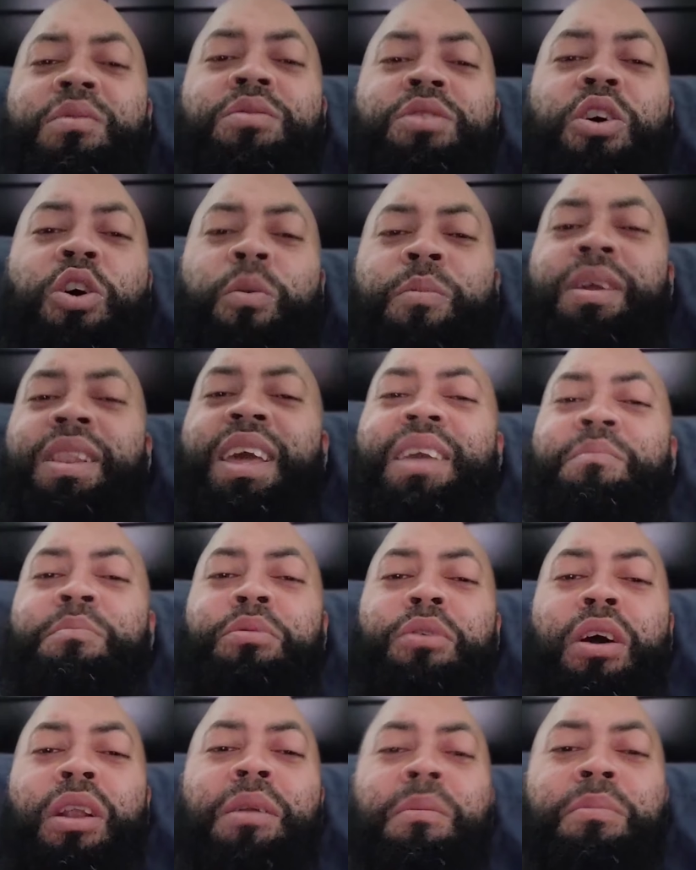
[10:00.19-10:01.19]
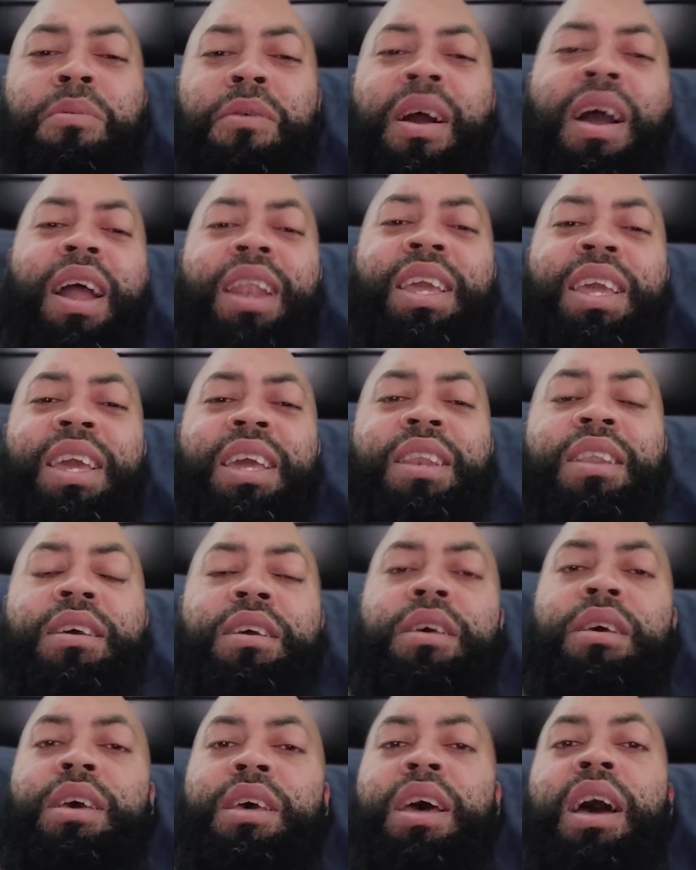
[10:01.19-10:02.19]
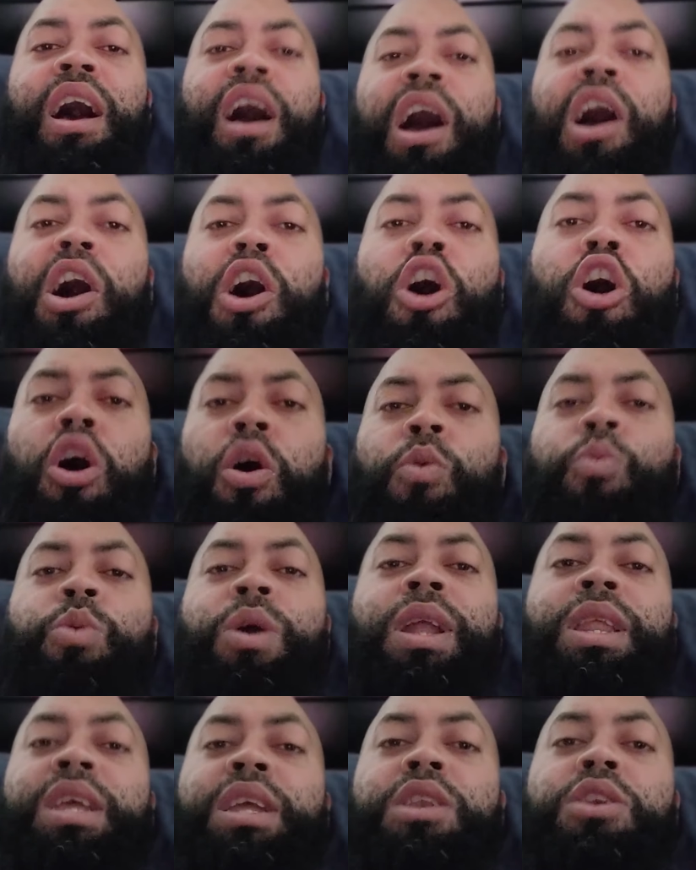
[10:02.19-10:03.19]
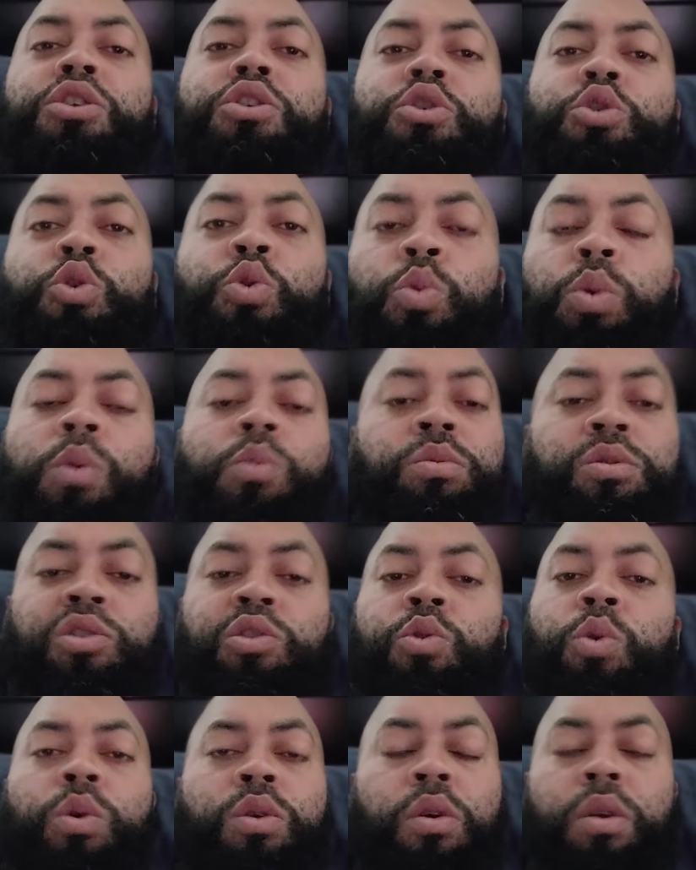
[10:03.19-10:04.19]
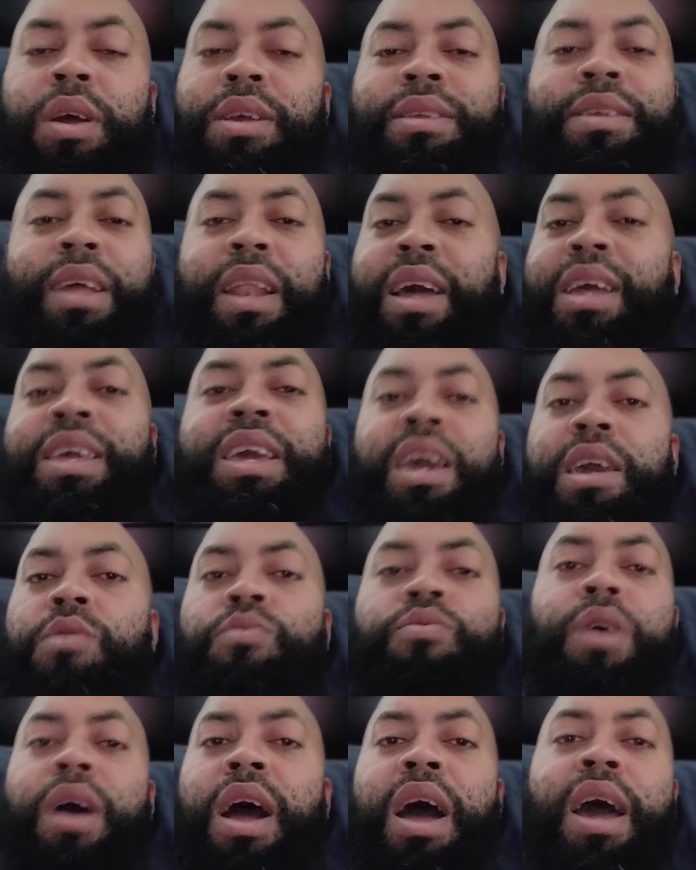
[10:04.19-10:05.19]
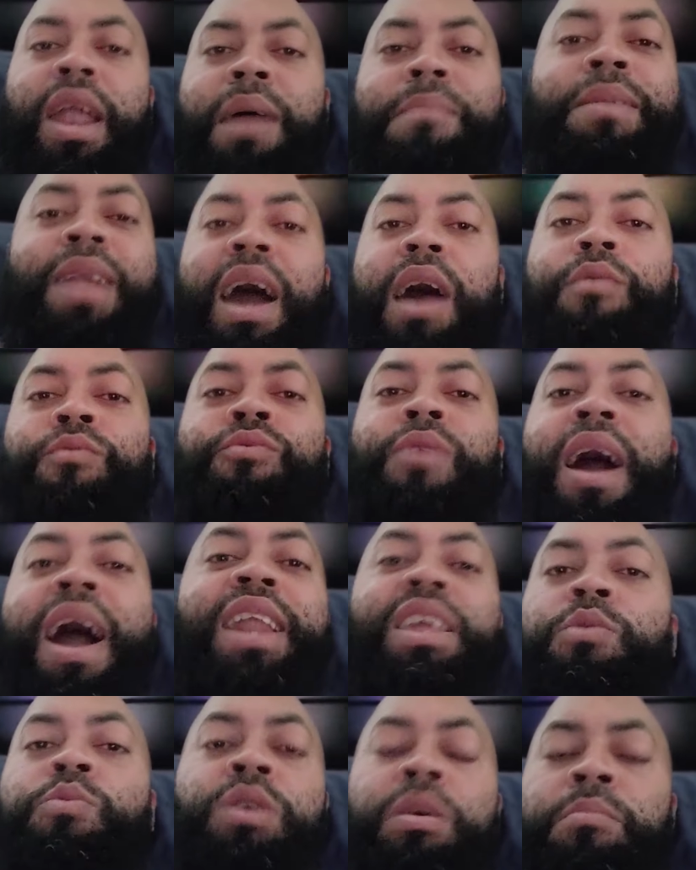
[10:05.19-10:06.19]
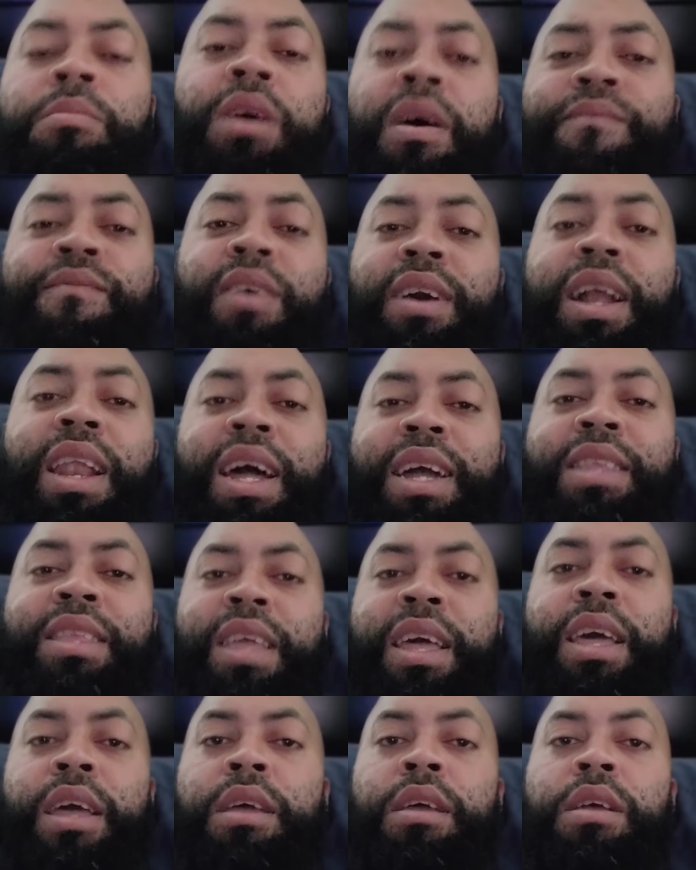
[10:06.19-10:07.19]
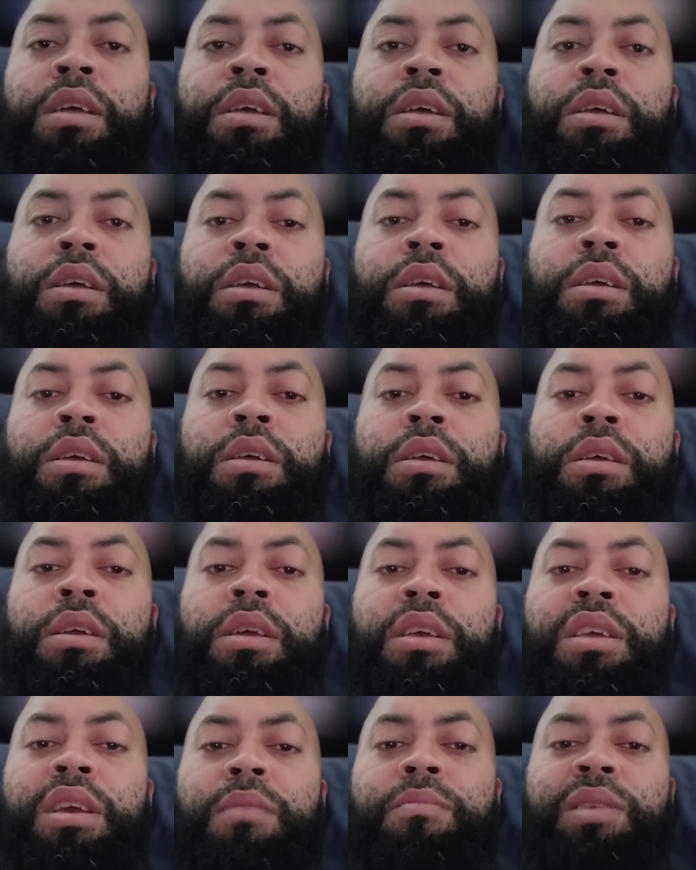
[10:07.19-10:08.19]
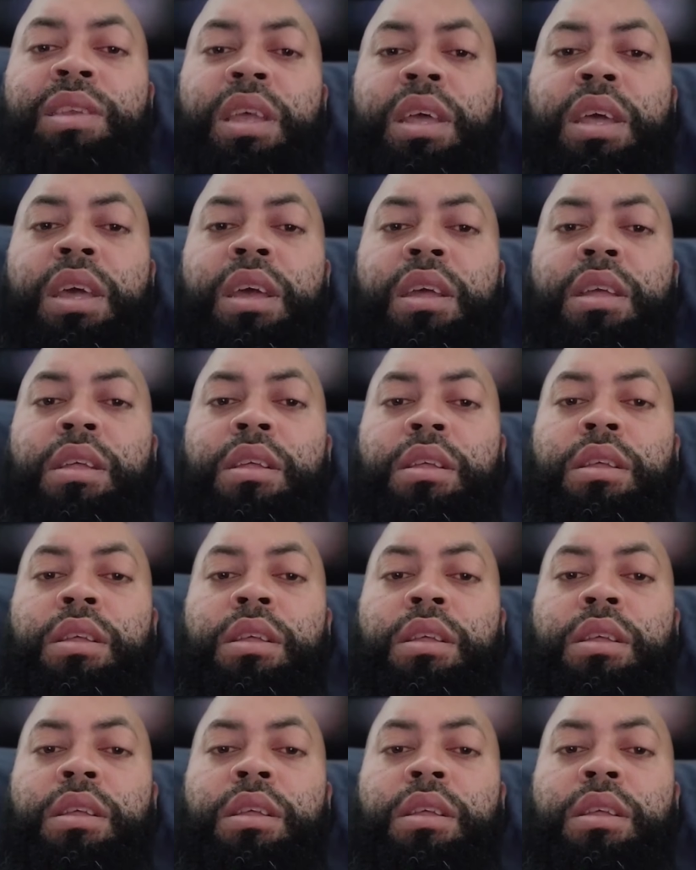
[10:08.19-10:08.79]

Kobe and they brought LeBron in, I already knew what was going on. I said, I can't ride. I'm not riding with a motherfucker like that. You know what I'm saying?